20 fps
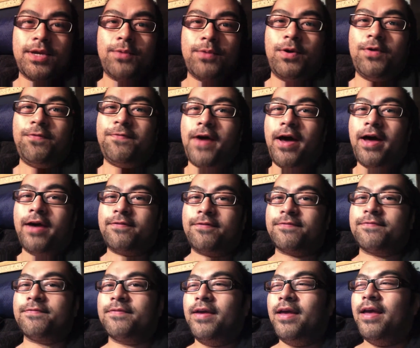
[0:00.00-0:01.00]
Day 105.
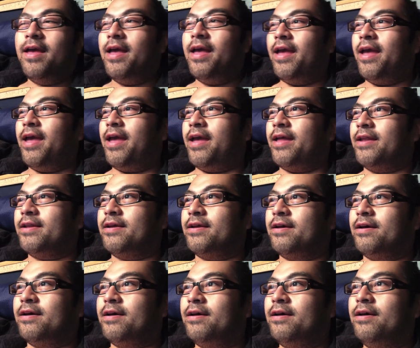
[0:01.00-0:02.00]

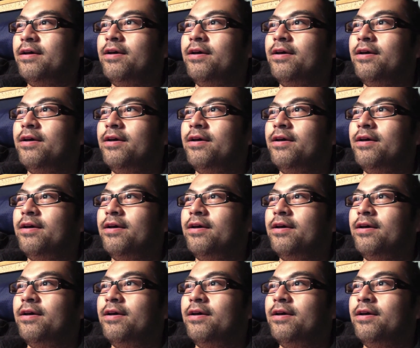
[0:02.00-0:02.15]
And